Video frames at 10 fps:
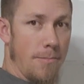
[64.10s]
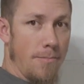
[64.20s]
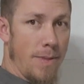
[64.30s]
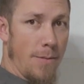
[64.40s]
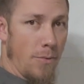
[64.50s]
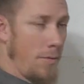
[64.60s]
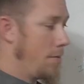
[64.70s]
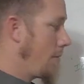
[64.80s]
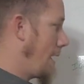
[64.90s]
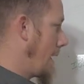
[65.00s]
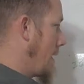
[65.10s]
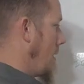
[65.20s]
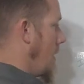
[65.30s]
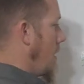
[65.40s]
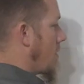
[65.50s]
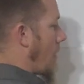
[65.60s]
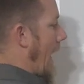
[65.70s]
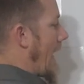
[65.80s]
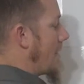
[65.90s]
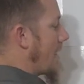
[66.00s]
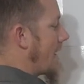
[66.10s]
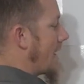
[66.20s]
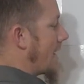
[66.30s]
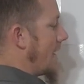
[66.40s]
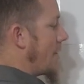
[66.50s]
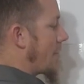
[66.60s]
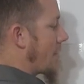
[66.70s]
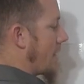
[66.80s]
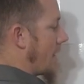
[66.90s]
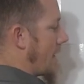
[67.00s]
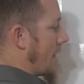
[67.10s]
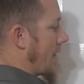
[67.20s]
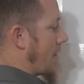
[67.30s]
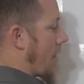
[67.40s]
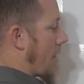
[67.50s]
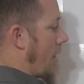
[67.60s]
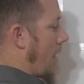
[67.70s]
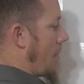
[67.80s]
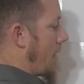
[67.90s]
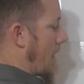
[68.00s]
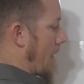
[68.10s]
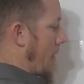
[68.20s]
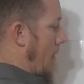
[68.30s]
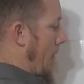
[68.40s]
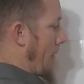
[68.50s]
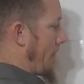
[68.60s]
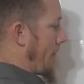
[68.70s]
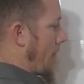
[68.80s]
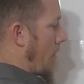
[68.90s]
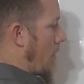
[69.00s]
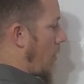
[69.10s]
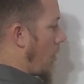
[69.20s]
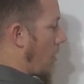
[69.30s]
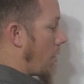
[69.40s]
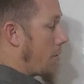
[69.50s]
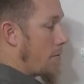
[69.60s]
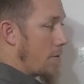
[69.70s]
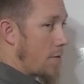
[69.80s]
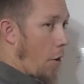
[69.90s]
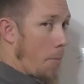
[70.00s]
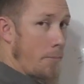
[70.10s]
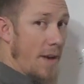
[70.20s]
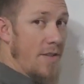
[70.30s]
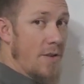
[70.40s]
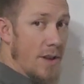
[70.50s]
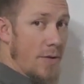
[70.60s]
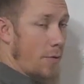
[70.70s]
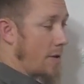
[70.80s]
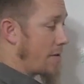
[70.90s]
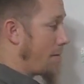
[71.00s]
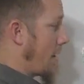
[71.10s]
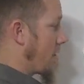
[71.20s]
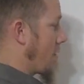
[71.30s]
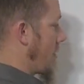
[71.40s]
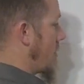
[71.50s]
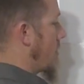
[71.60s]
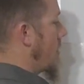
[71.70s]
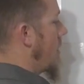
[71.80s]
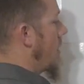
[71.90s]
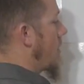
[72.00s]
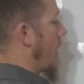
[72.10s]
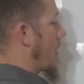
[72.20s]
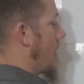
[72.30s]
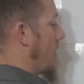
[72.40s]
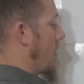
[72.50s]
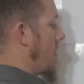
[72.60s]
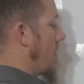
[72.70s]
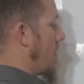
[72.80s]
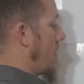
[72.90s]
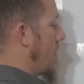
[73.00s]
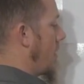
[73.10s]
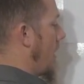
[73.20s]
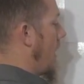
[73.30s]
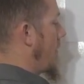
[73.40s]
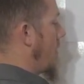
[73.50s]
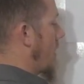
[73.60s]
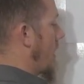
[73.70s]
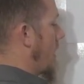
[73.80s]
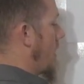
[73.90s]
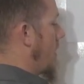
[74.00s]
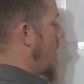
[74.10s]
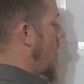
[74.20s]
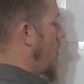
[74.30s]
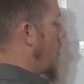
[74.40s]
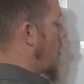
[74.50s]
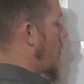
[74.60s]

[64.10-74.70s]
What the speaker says: people, right? So as they get interested and they start commenting or start messaging through instant messenger, direct message, however you look at it, you're